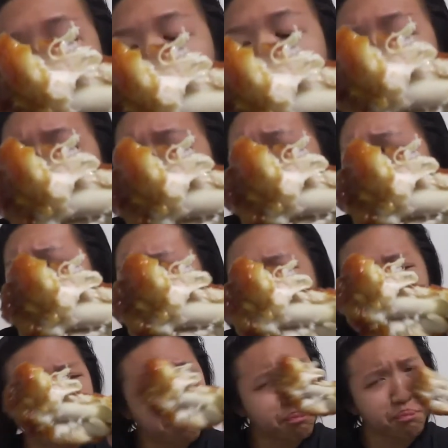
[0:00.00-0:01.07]
wow.
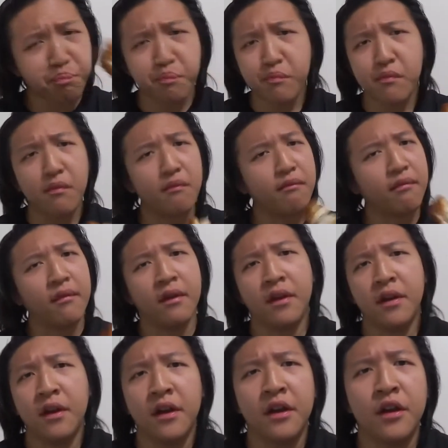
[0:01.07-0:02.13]

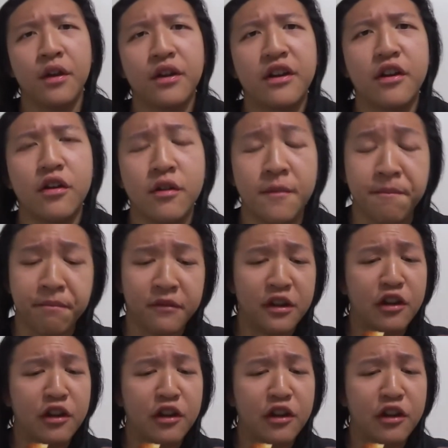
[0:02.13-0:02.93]
You